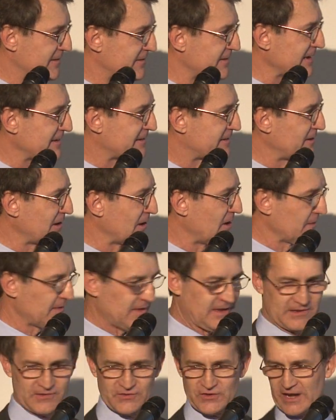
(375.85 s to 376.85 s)
Is that still on
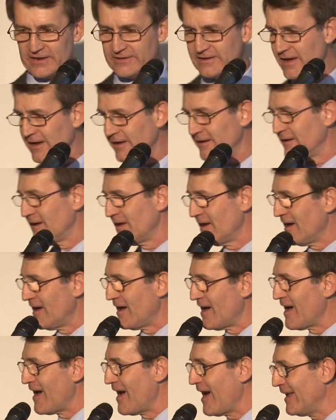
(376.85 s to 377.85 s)
the agenda?
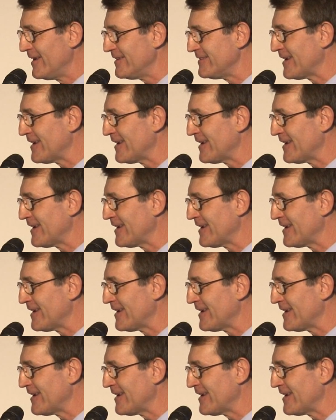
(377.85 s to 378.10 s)
And